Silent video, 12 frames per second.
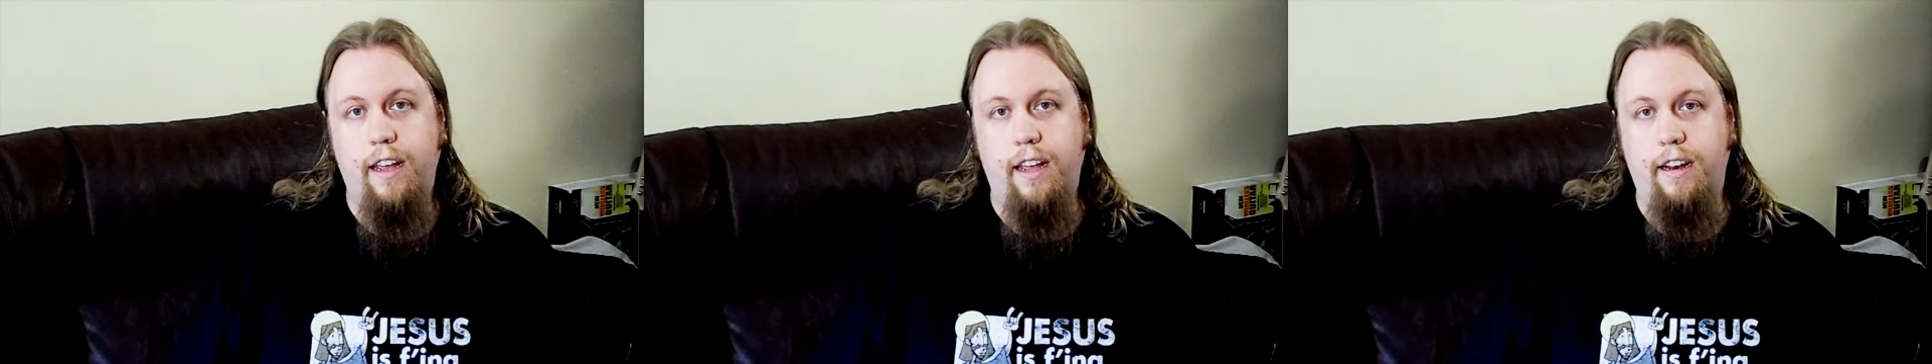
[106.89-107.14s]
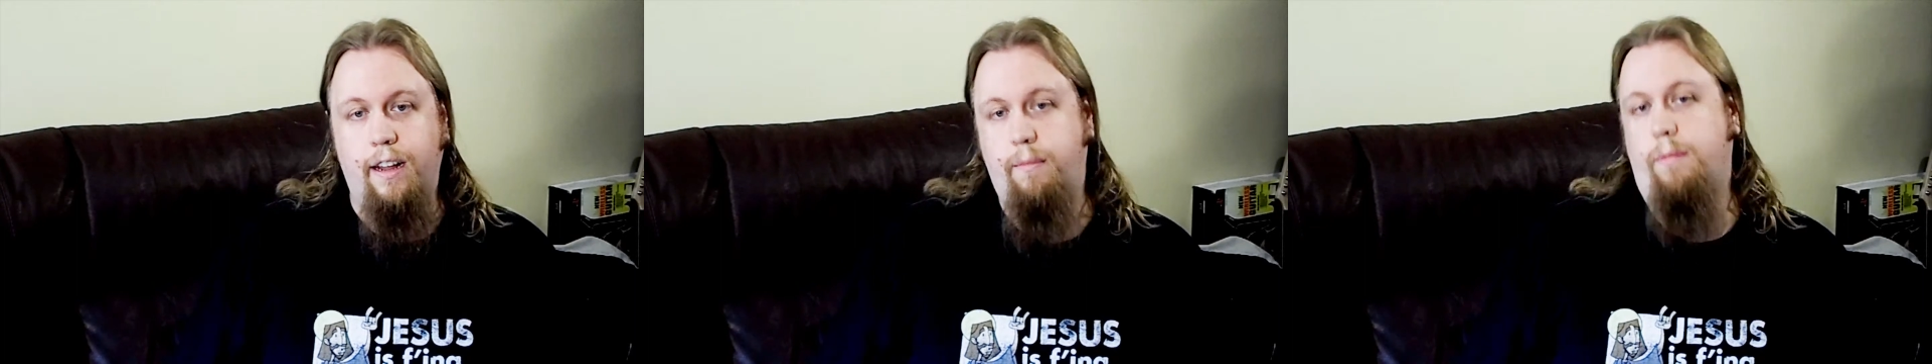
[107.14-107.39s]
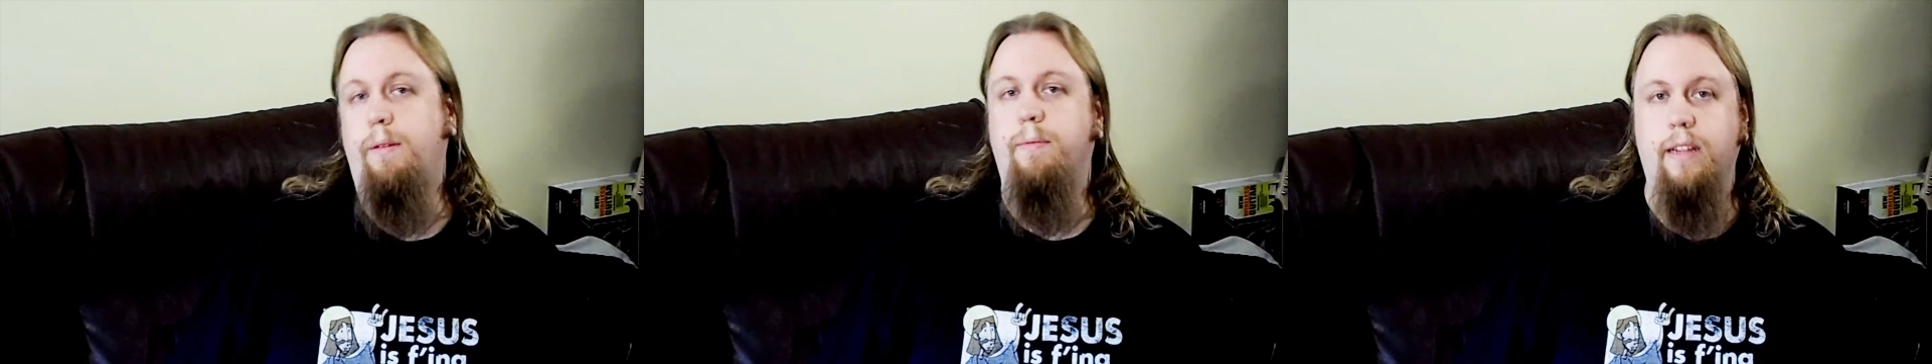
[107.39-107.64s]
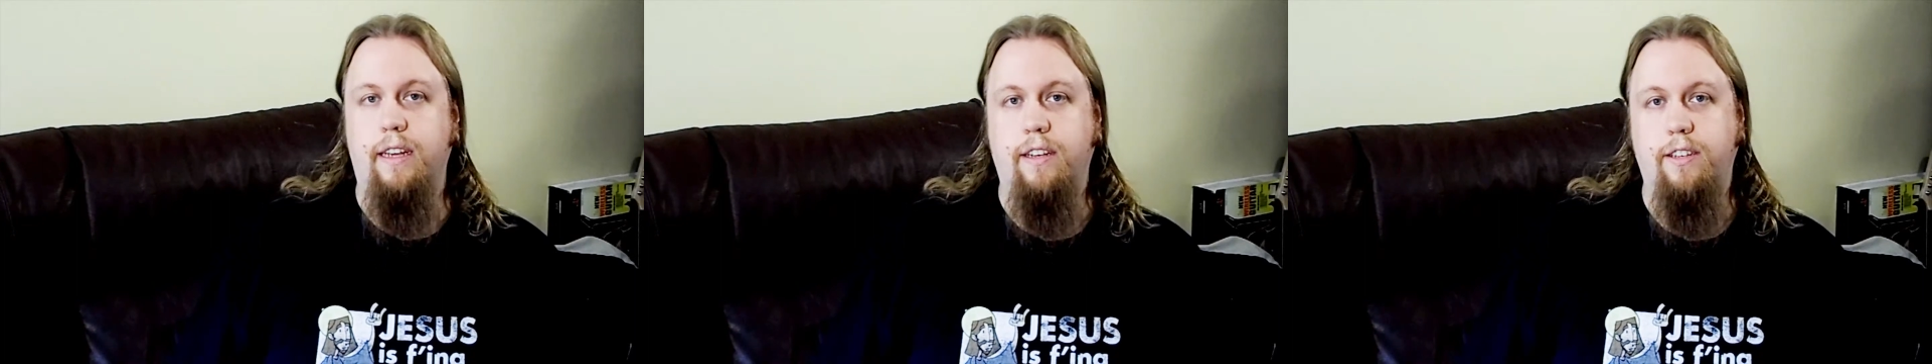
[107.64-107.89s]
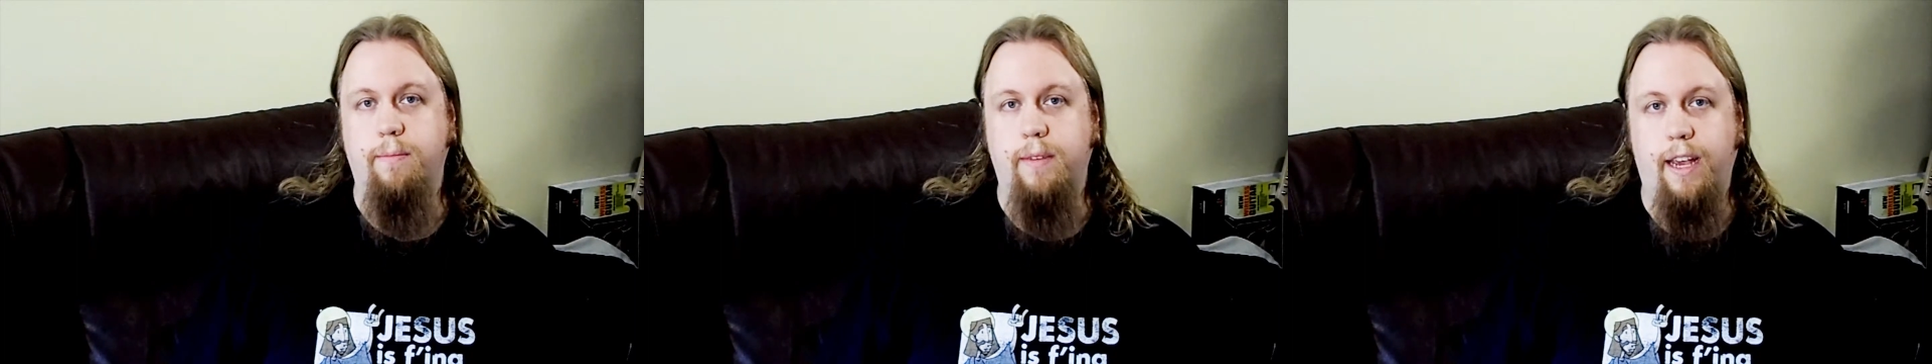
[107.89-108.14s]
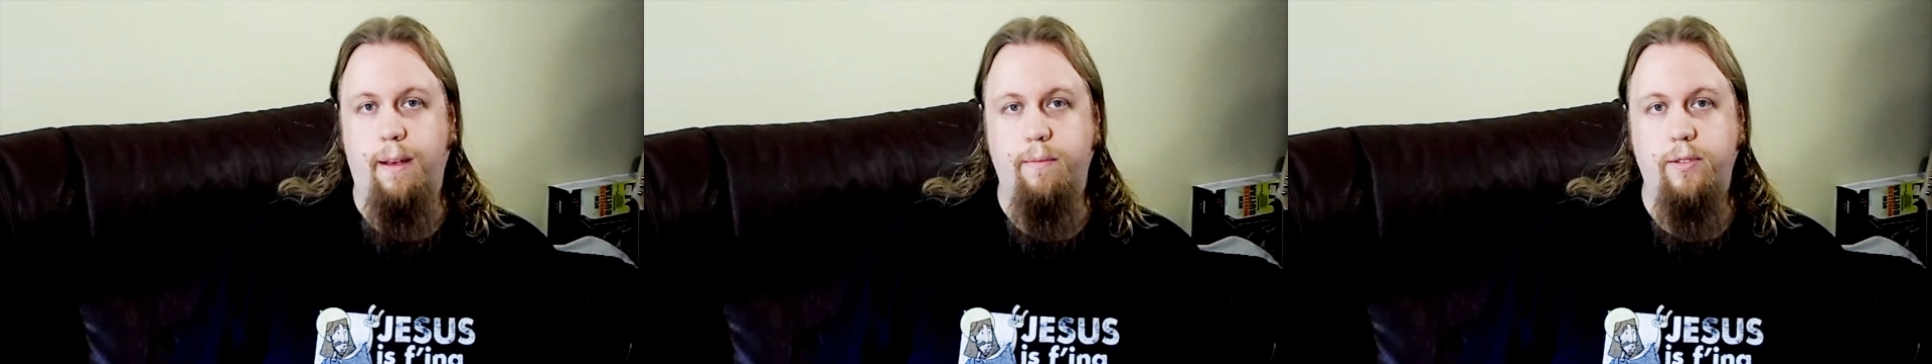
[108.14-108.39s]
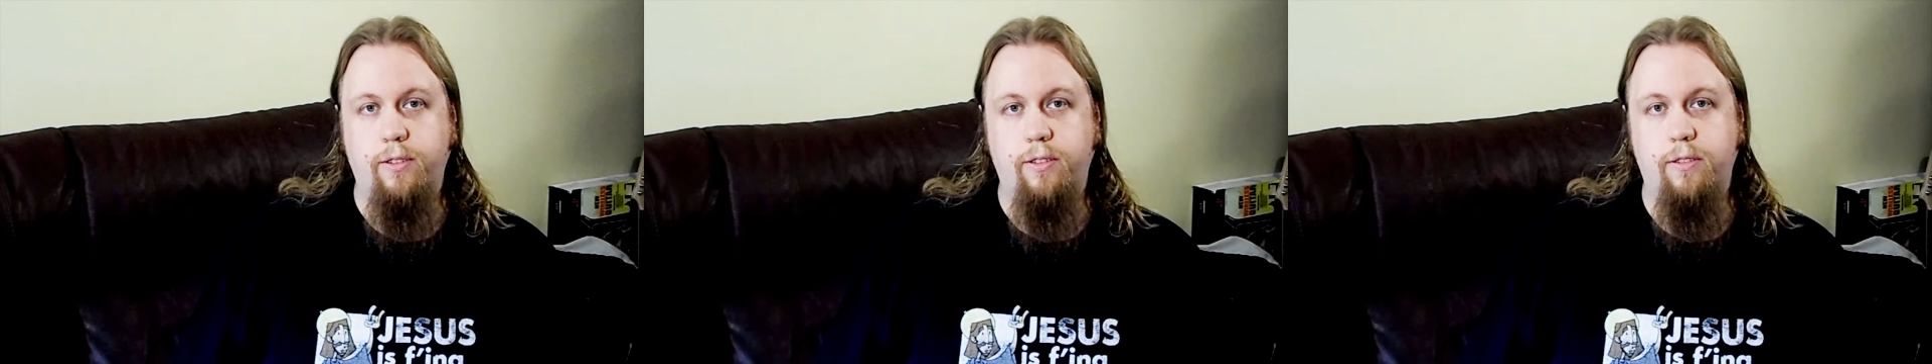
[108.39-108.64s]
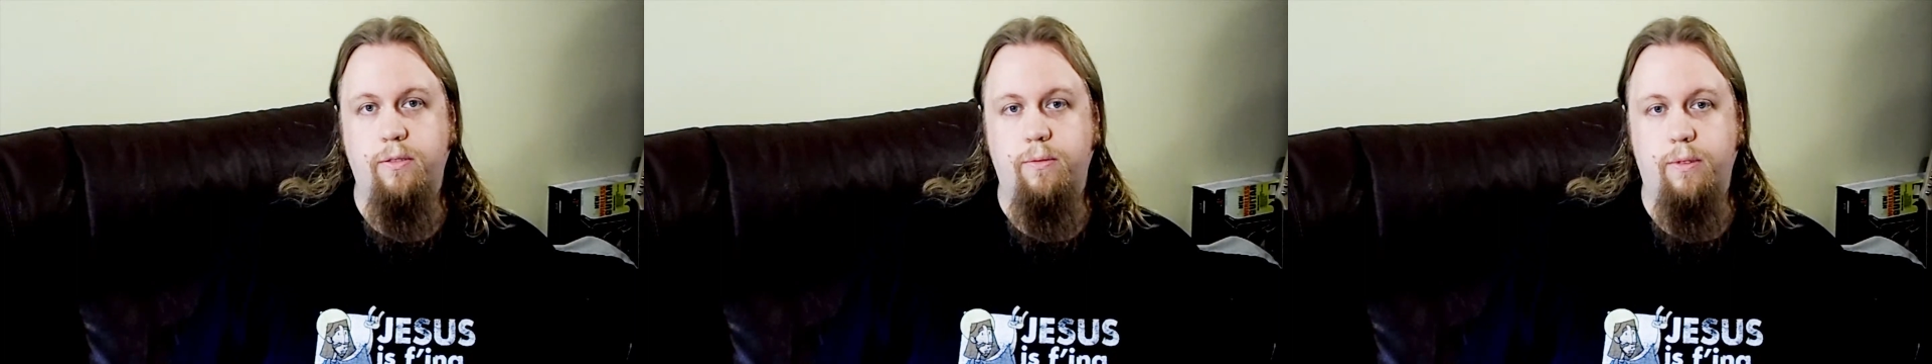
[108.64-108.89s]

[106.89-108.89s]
And I'm going to be playing some games